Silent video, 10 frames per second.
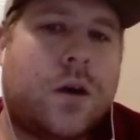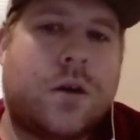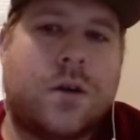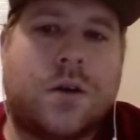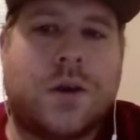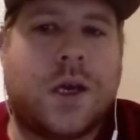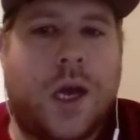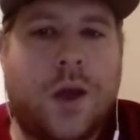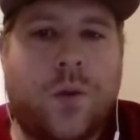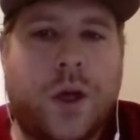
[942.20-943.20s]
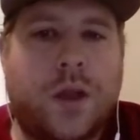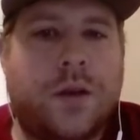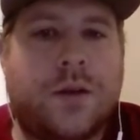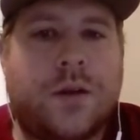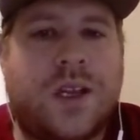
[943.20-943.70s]
you know, he can win.
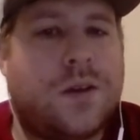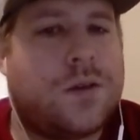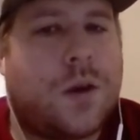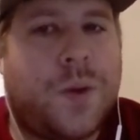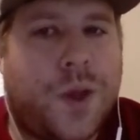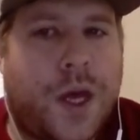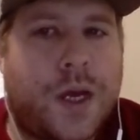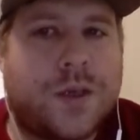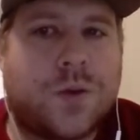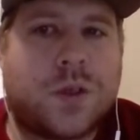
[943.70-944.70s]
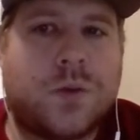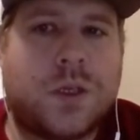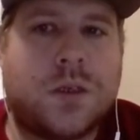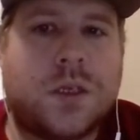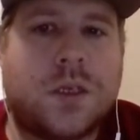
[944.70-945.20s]
He doesn't come in last, which
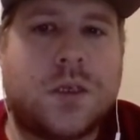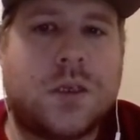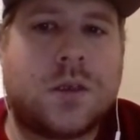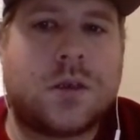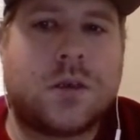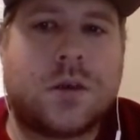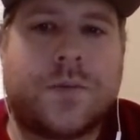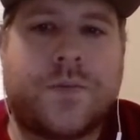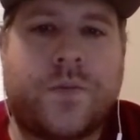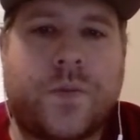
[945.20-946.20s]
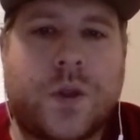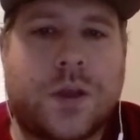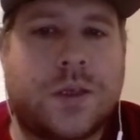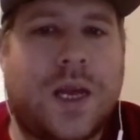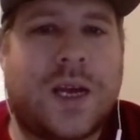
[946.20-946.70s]
means he's, at
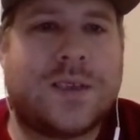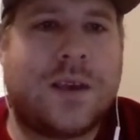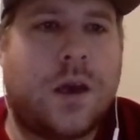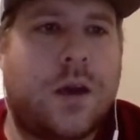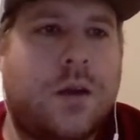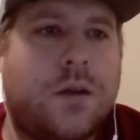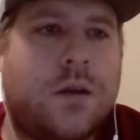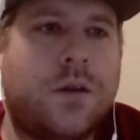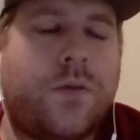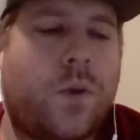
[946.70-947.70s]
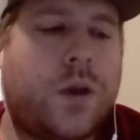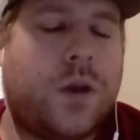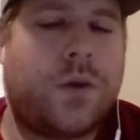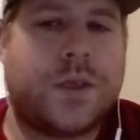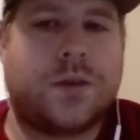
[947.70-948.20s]
least he hasn't yet, in 14
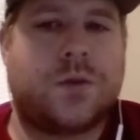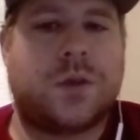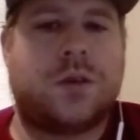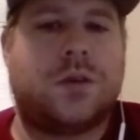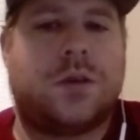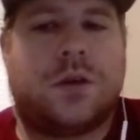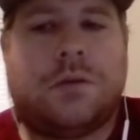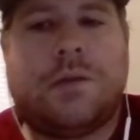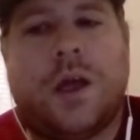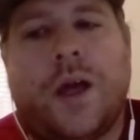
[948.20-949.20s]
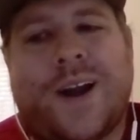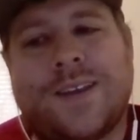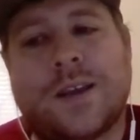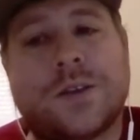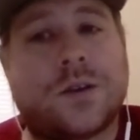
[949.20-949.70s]
races, which I
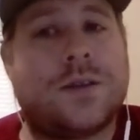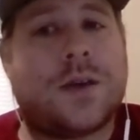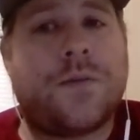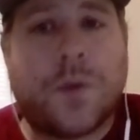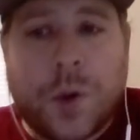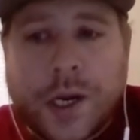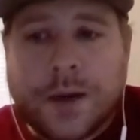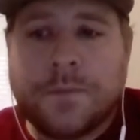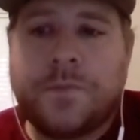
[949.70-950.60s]
think is a good sign for breeding.